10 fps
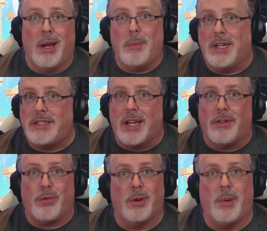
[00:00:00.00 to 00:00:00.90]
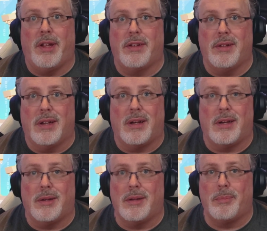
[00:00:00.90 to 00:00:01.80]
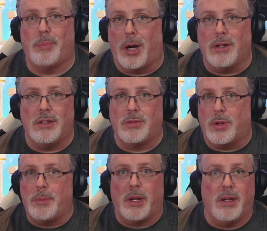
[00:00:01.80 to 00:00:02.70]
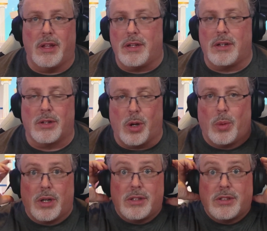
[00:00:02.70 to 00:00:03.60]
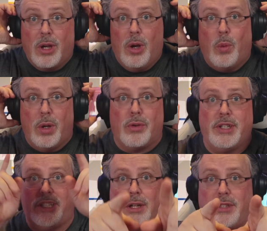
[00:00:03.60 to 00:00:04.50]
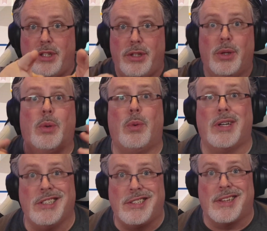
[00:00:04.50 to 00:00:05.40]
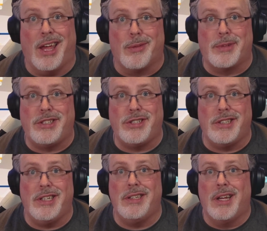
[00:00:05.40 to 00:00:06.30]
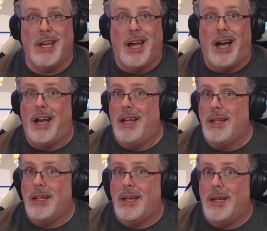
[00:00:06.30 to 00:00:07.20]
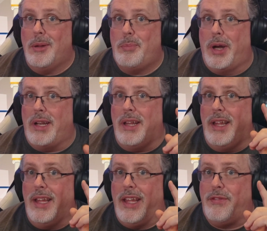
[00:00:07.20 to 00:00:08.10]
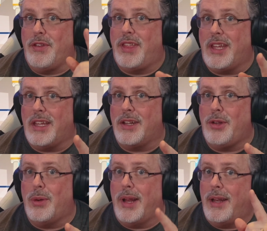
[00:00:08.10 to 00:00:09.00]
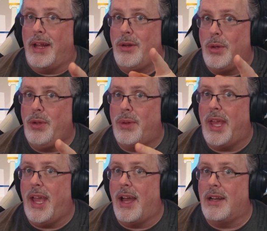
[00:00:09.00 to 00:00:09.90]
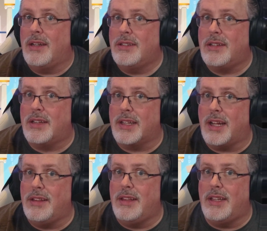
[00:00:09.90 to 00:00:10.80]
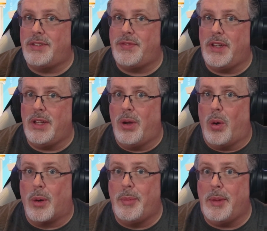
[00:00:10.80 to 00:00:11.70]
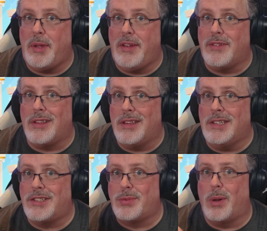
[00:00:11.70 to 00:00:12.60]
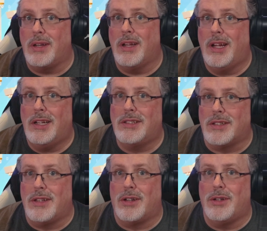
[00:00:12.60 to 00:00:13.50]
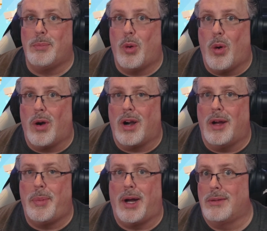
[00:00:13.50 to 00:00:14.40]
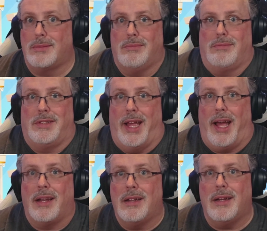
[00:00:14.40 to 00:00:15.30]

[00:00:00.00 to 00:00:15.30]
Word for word: Myself, one of my partners, one of my other coworkers, we'll reach out to you. We'll get you the help that you need. But if you think you can do it, and I know you can, click on this video or maybe even this one to learn more about data,